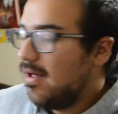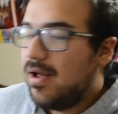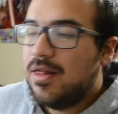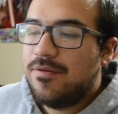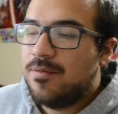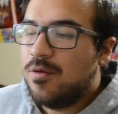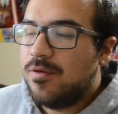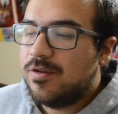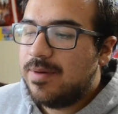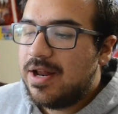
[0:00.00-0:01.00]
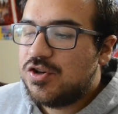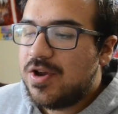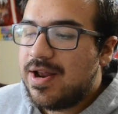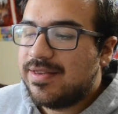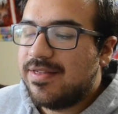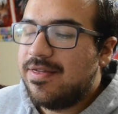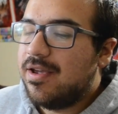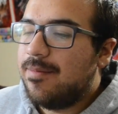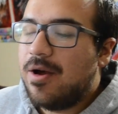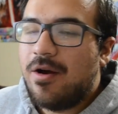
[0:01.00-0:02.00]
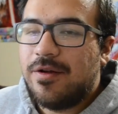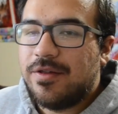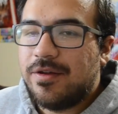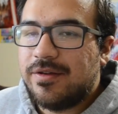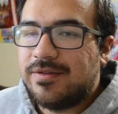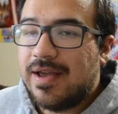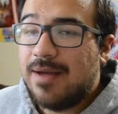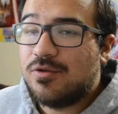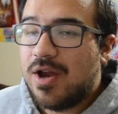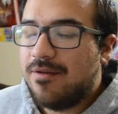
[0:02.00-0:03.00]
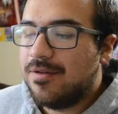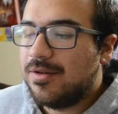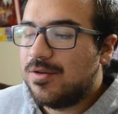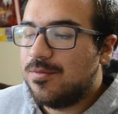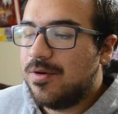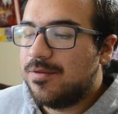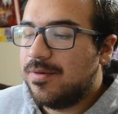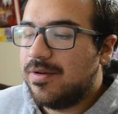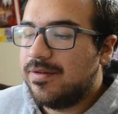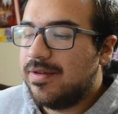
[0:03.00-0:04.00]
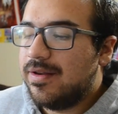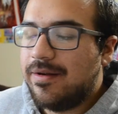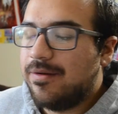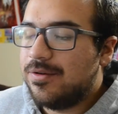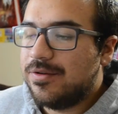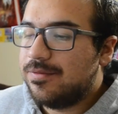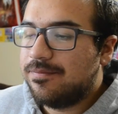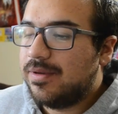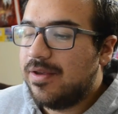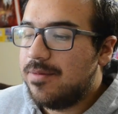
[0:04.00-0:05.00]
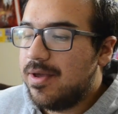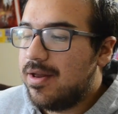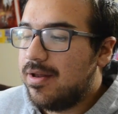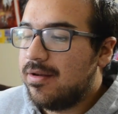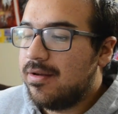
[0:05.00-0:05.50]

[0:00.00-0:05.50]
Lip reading: I love the movies, but I try not to think about all the time traveling too much because then I would just give me a headache.